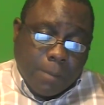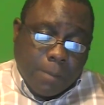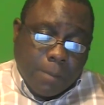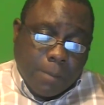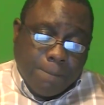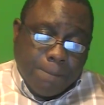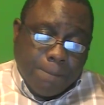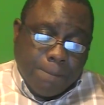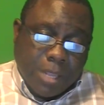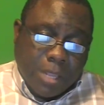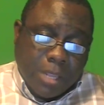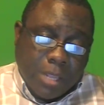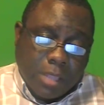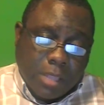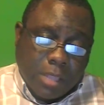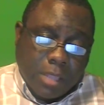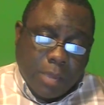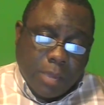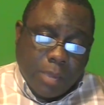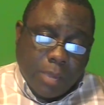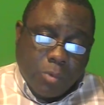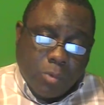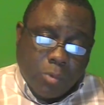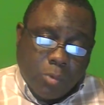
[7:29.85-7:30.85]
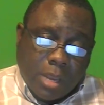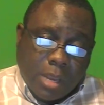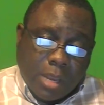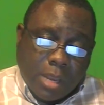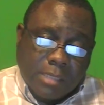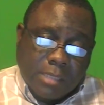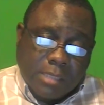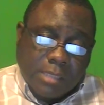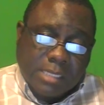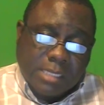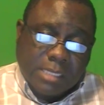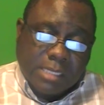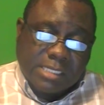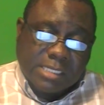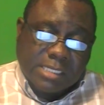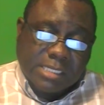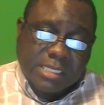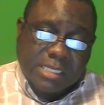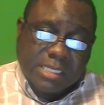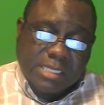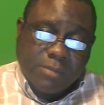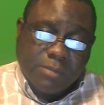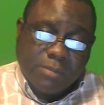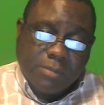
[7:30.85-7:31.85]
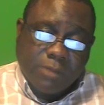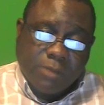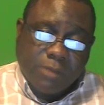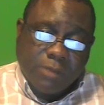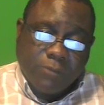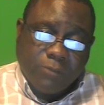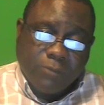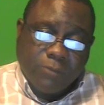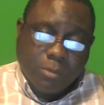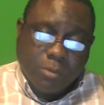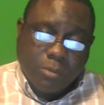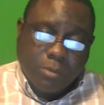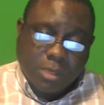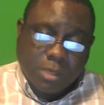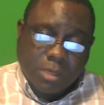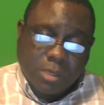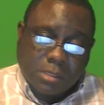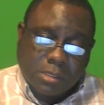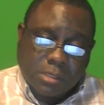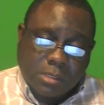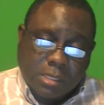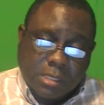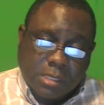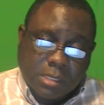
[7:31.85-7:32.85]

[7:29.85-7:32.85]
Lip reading: built around the similar frameworks,